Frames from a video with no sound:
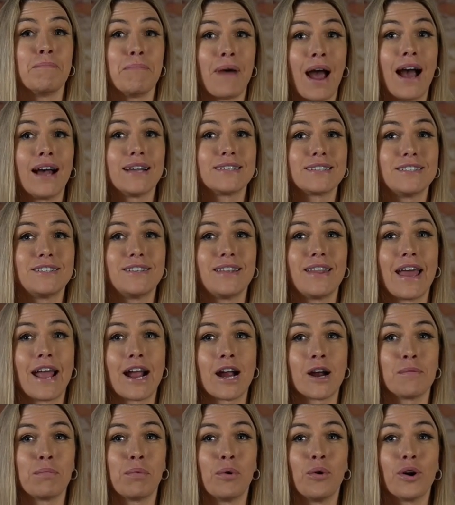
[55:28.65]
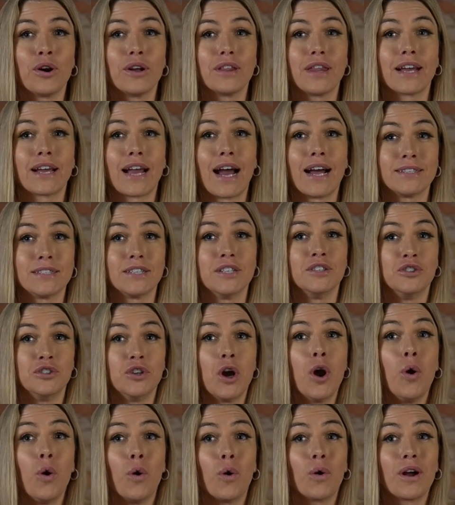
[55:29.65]
masks to the airport like as a
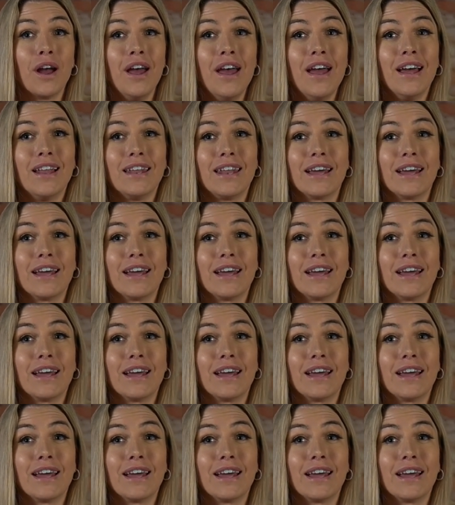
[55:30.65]
joke.